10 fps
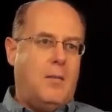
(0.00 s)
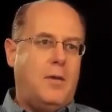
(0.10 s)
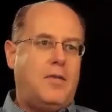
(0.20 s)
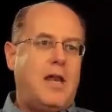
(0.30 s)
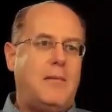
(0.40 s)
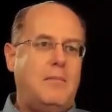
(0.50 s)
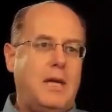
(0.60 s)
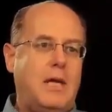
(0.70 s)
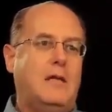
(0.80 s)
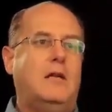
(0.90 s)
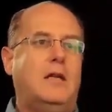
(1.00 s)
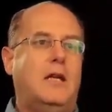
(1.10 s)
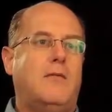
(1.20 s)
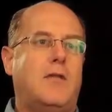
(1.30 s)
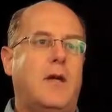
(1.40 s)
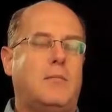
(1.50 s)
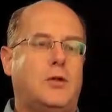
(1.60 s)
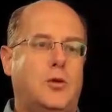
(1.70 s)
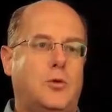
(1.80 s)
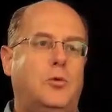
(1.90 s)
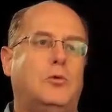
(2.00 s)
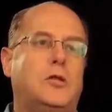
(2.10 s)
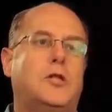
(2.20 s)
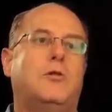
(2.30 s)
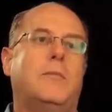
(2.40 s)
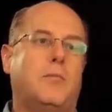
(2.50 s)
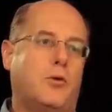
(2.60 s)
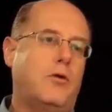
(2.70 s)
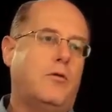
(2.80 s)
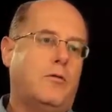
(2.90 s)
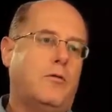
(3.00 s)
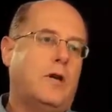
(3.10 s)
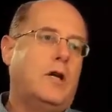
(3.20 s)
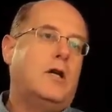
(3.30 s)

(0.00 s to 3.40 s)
but then immediately give them tools to improve.